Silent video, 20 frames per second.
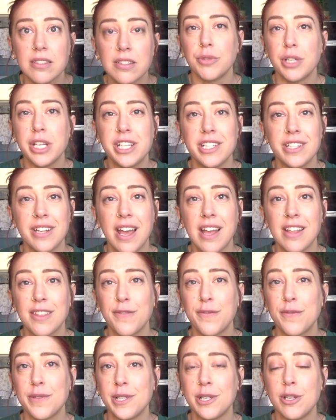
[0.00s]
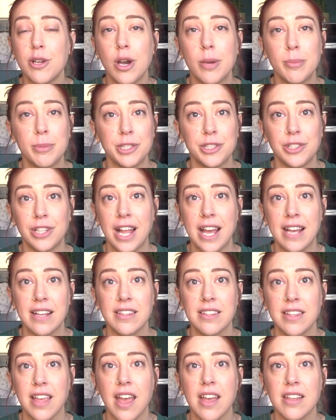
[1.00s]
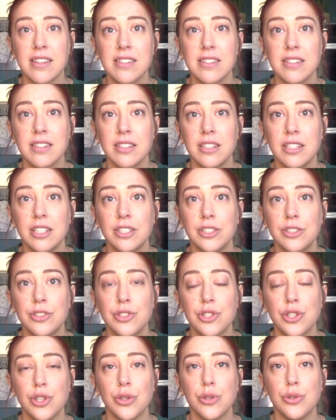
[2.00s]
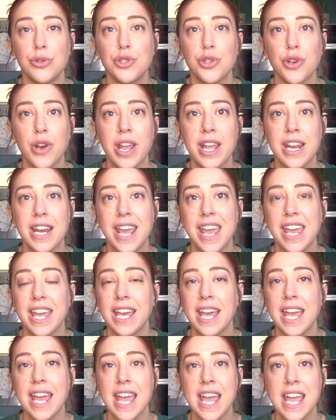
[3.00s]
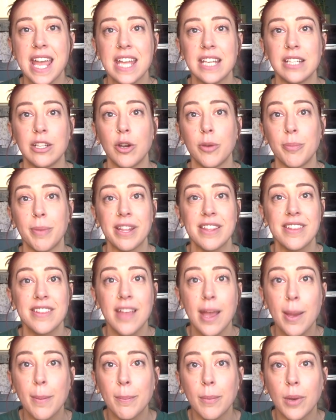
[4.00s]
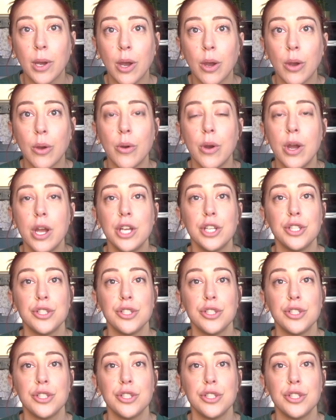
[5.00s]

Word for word: The region has phenomenal access to training in combat sambo,